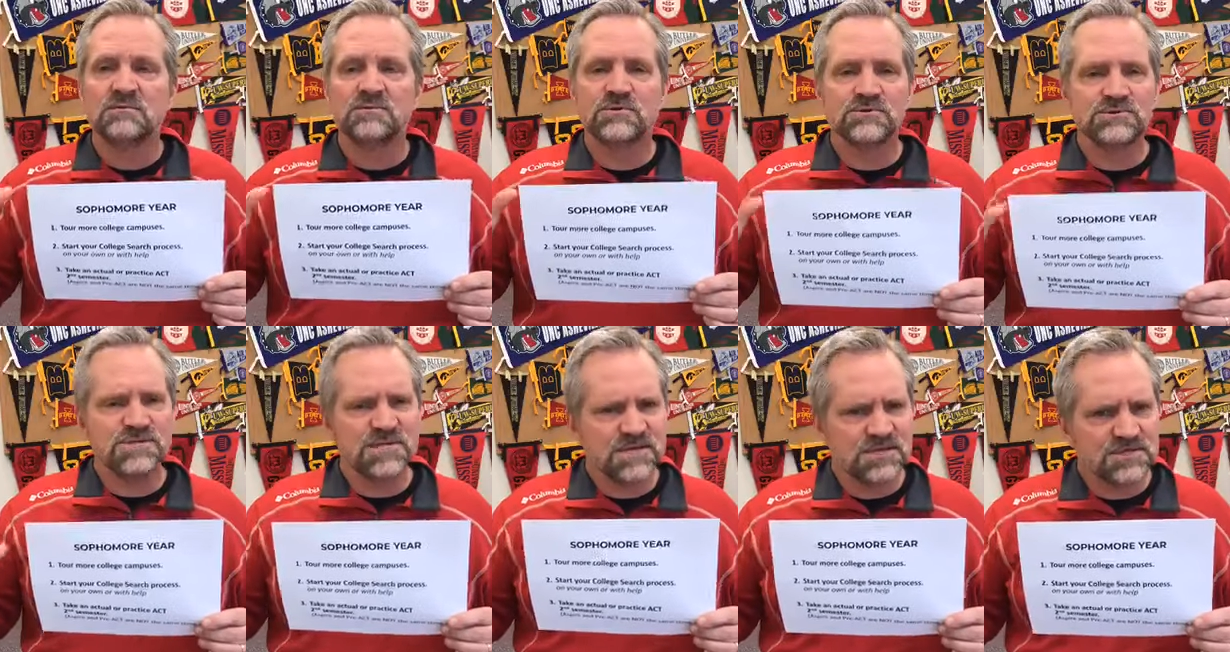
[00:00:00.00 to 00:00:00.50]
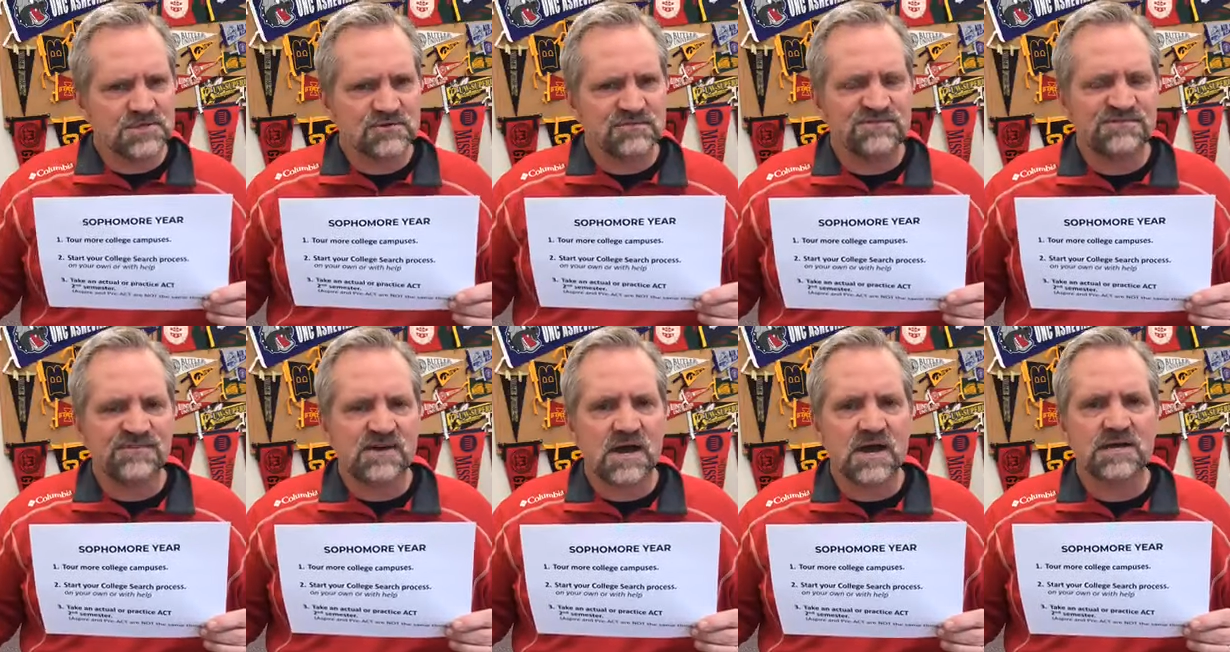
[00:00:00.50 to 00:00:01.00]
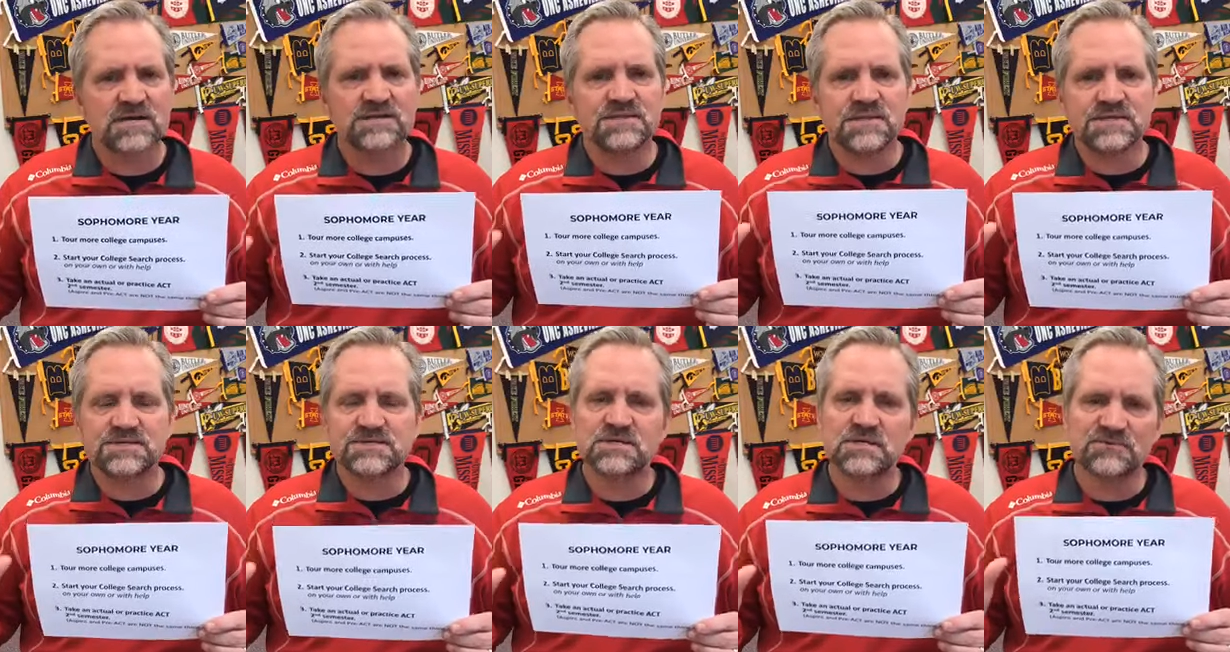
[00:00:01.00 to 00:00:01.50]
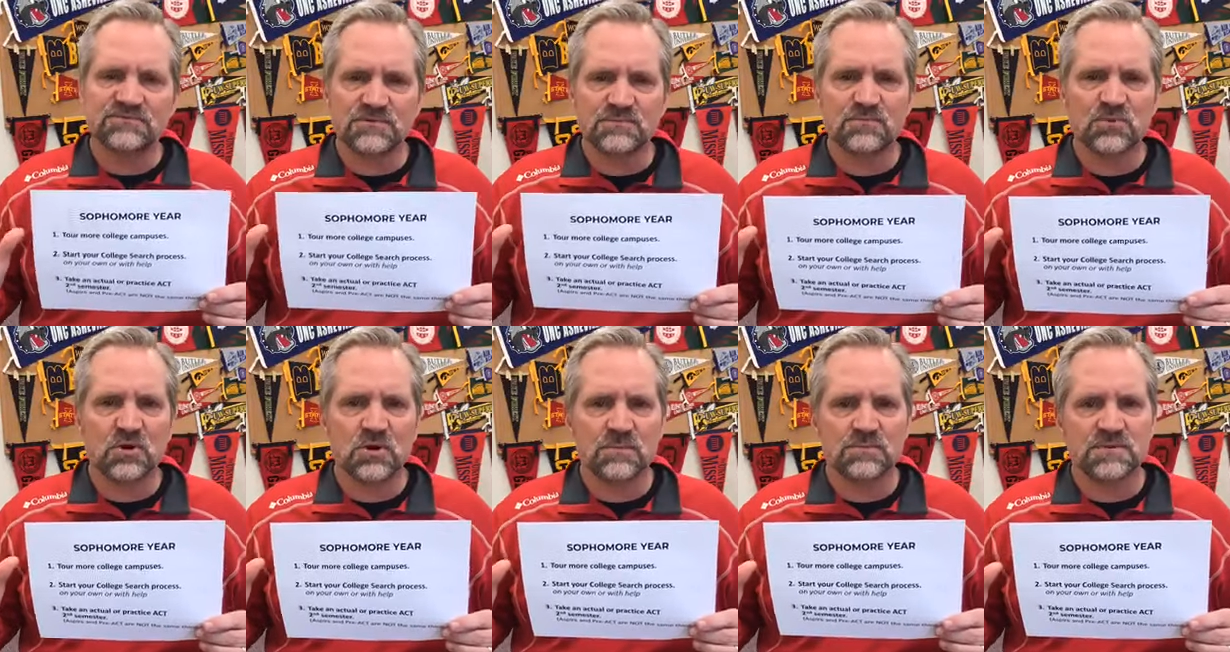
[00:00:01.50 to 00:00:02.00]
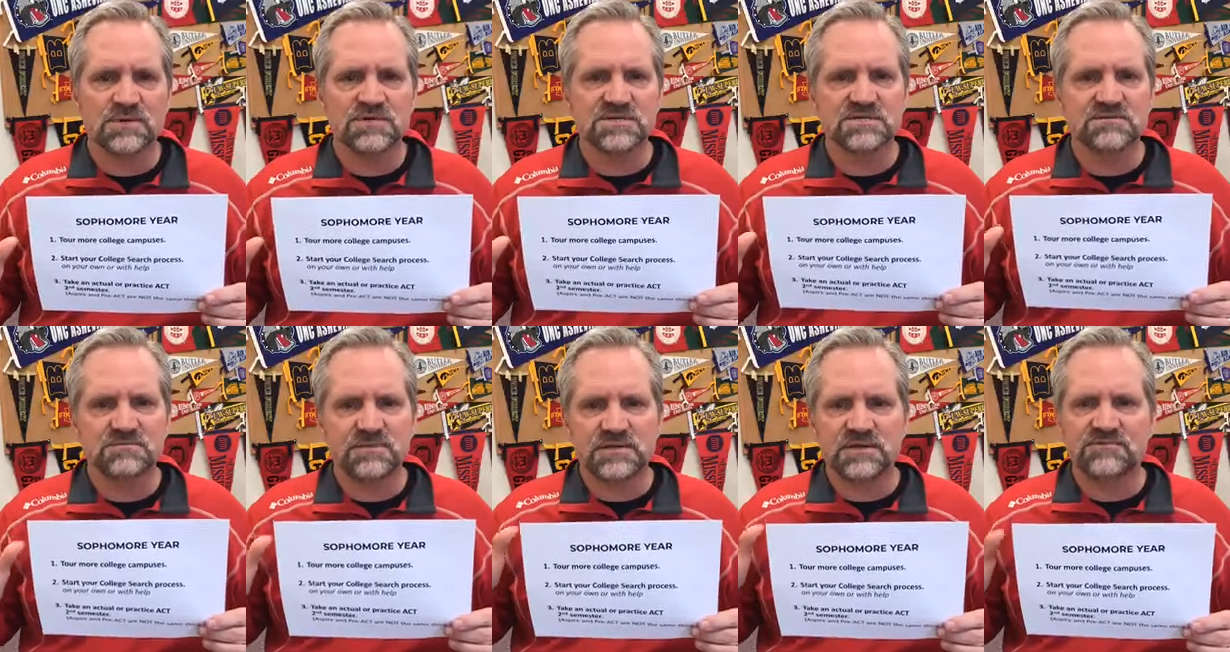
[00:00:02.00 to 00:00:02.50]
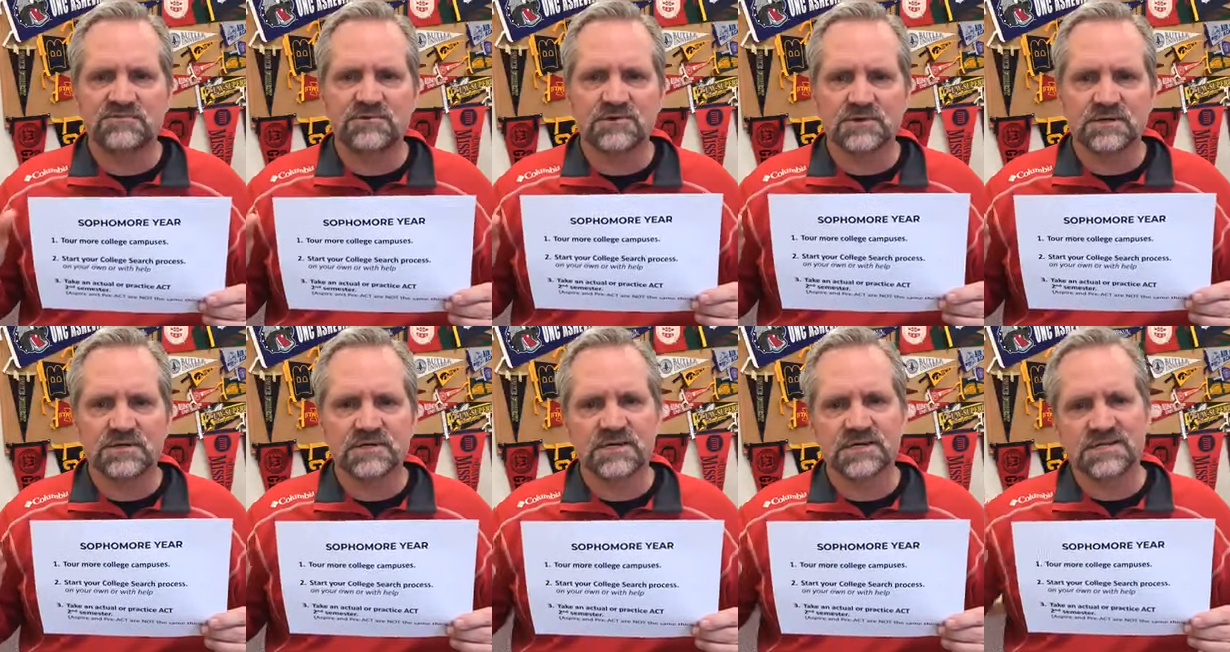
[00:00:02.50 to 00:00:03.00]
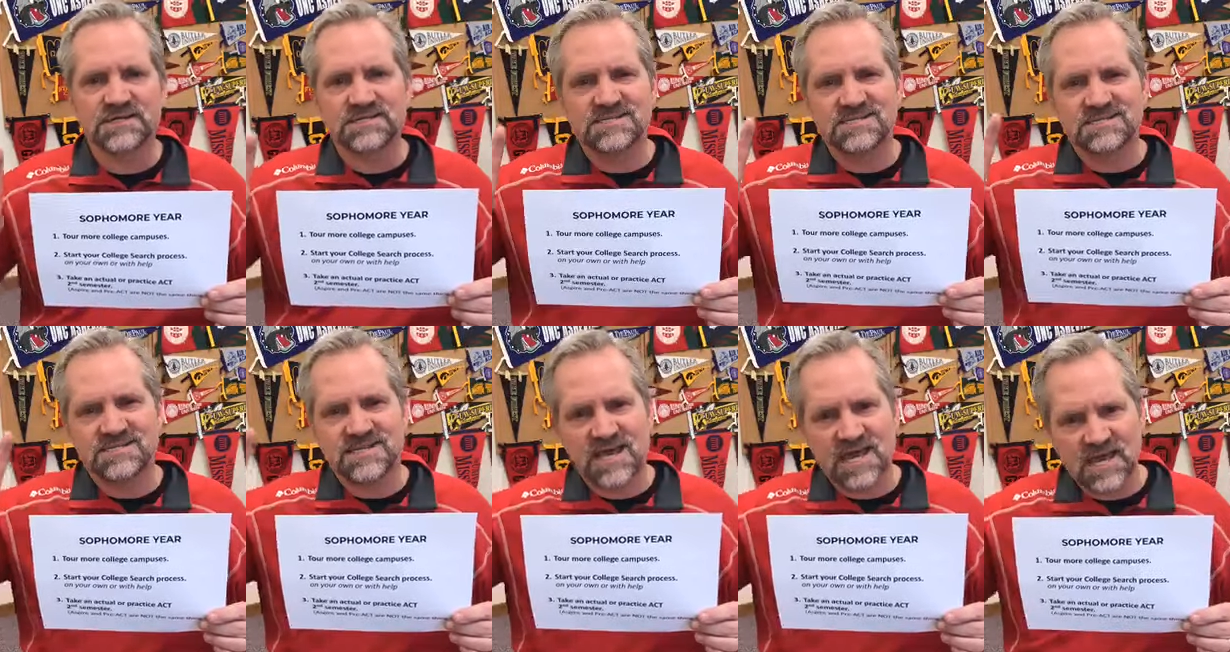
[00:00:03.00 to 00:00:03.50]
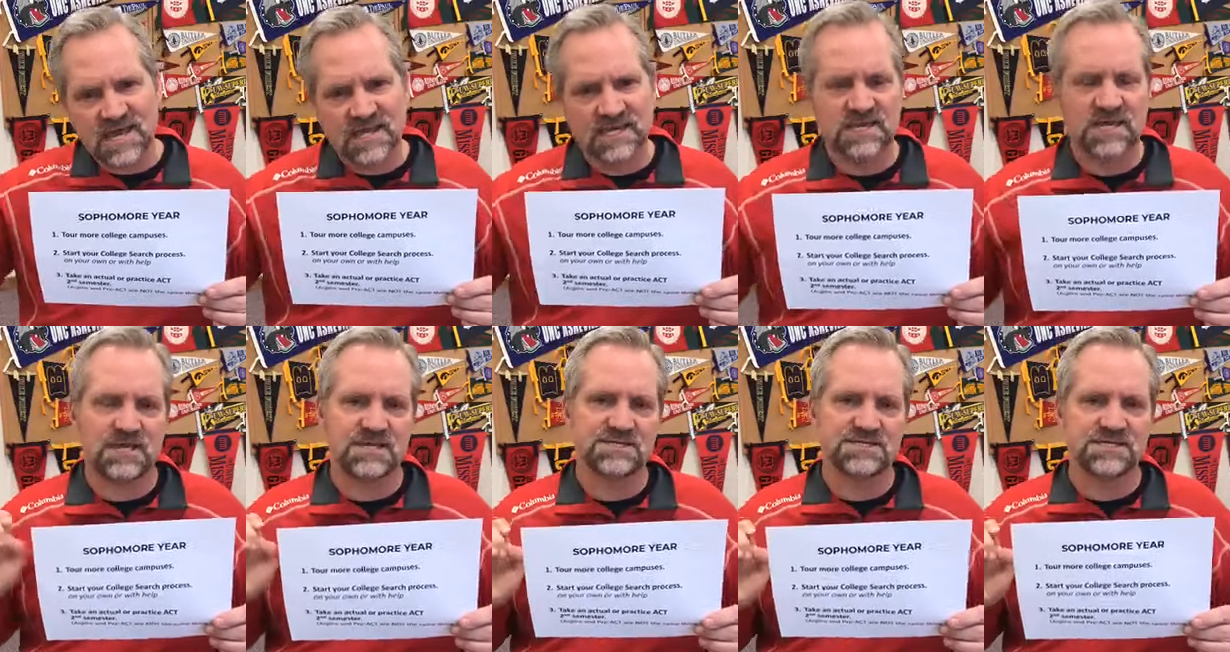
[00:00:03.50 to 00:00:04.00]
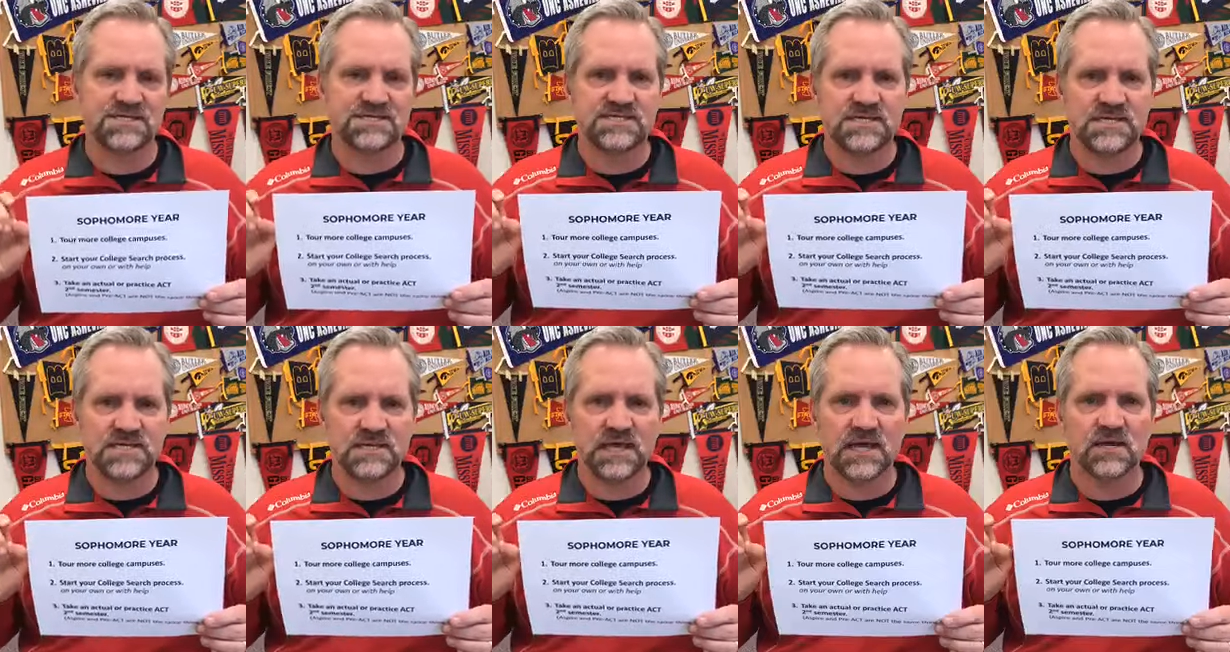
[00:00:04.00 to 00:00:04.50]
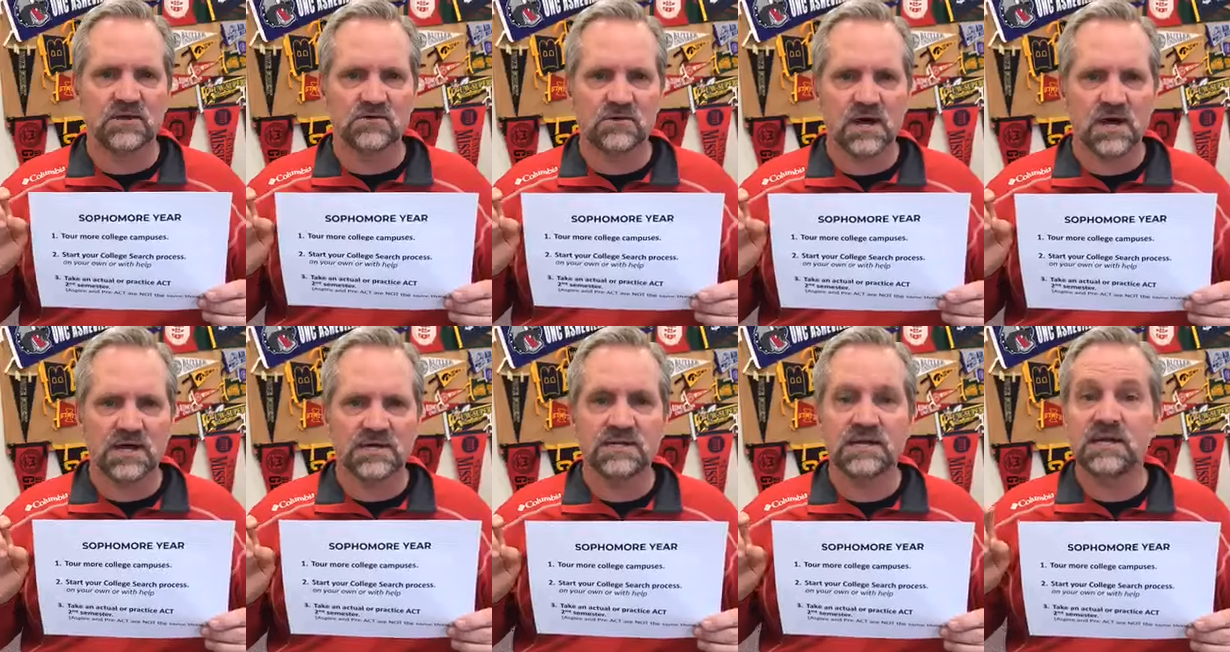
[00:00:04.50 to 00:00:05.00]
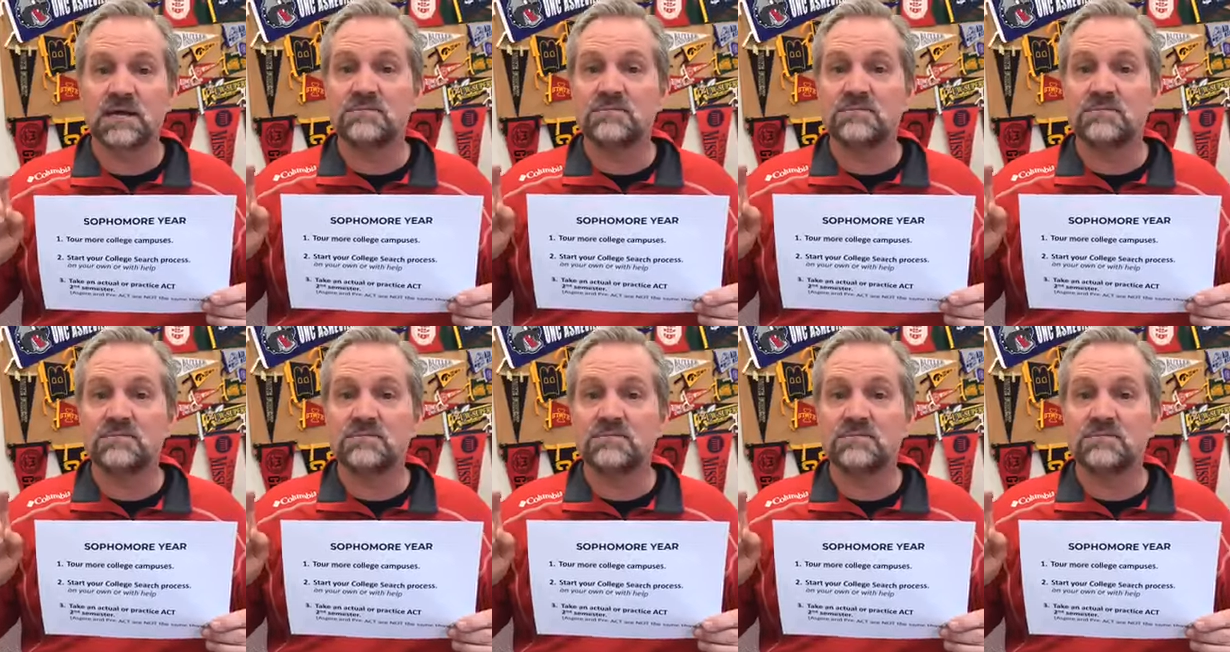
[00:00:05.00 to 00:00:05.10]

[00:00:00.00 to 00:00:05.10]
Those things are fine and they serve a purpose, but if you're going to take an ACT later on,